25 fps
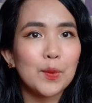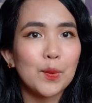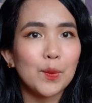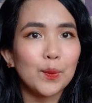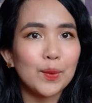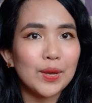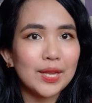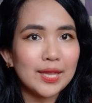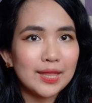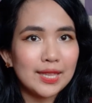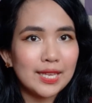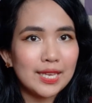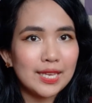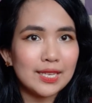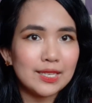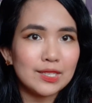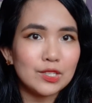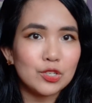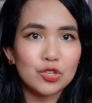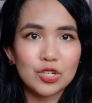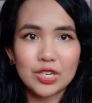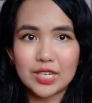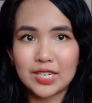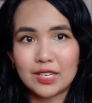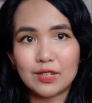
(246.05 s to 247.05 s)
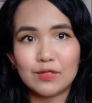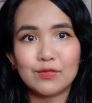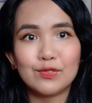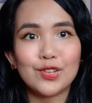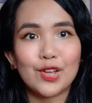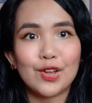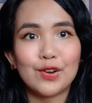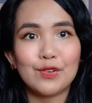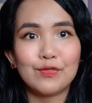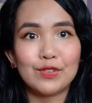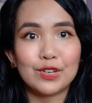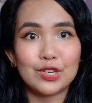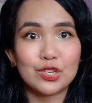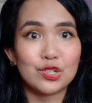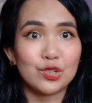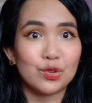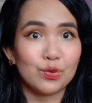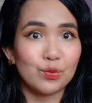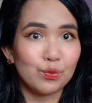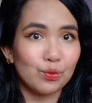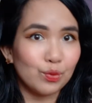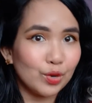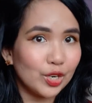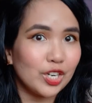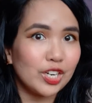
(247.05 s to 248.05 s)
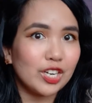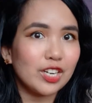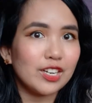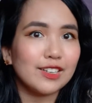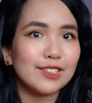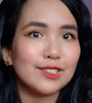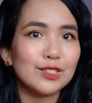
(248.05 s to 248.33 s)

with his creative nonfiction work.